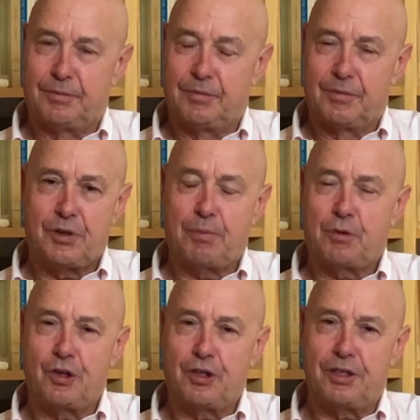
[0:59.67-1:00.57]

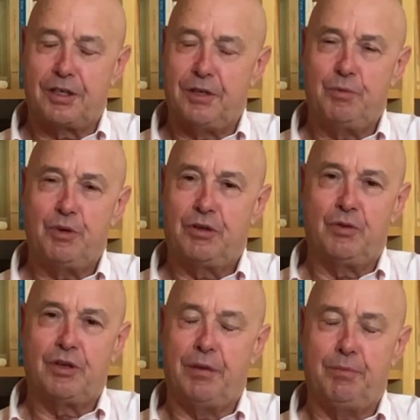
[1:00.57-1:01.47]
subconsciously, you
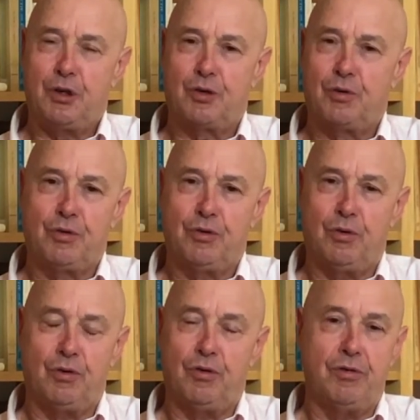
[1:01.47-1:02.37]
can be sure you'll
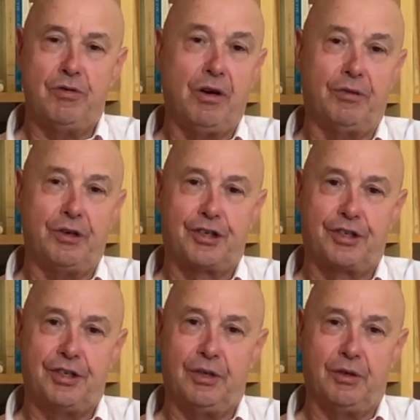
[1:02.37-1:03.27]
nourish
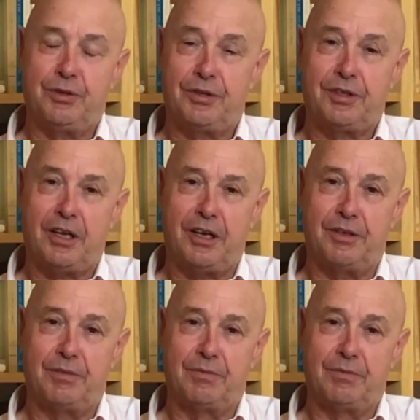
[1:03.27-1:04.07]
the other side.